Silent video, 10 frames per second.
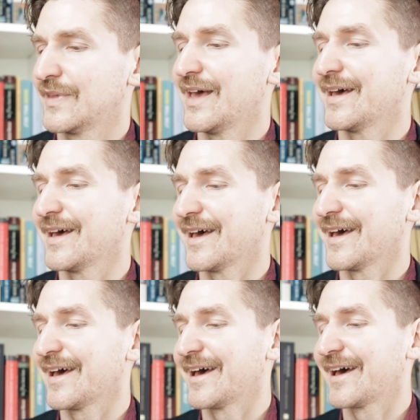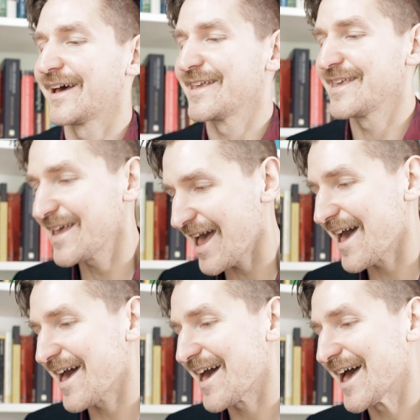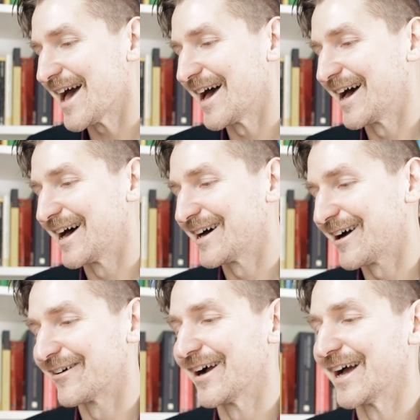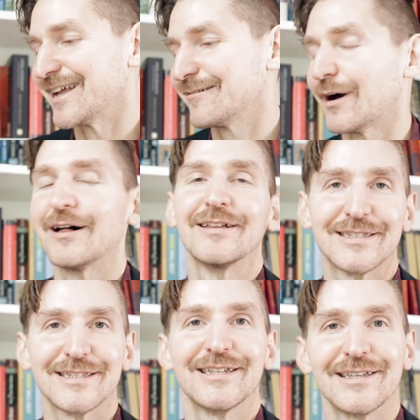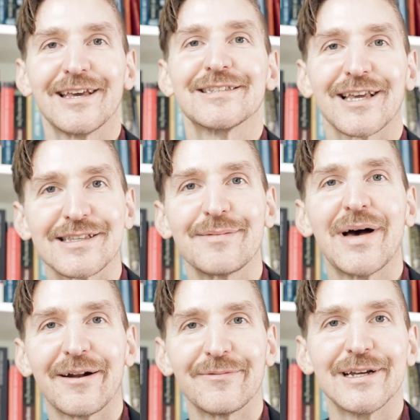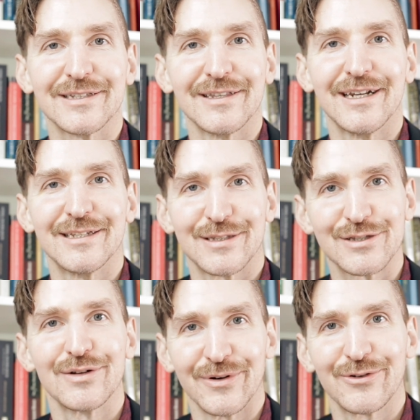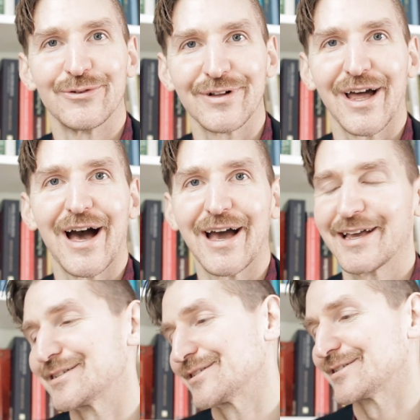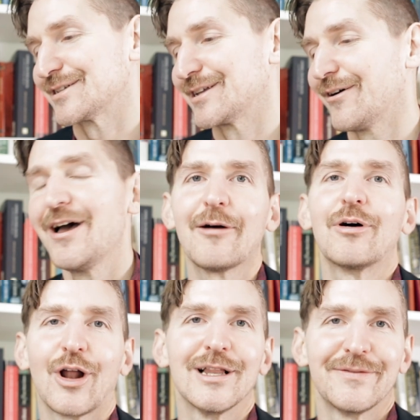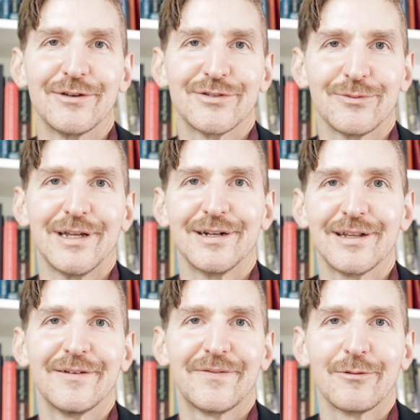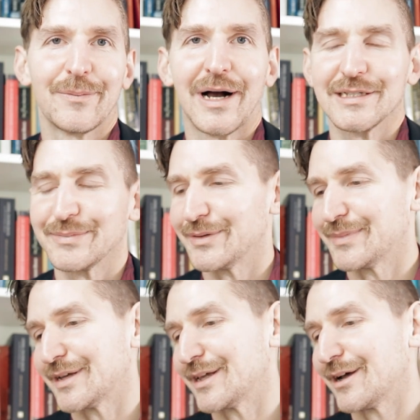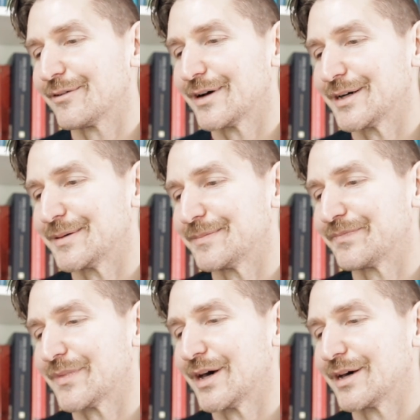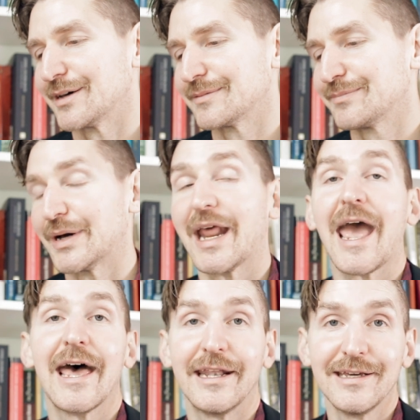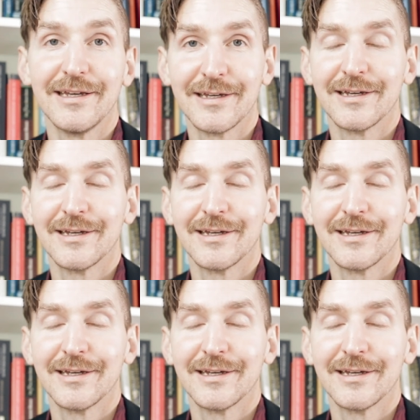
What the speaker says: Yeah, all right. Well, it's because I met him recently and he's a super cool guy. It's just, you know, I want all of you to win if it were possible. But, you know, but Ed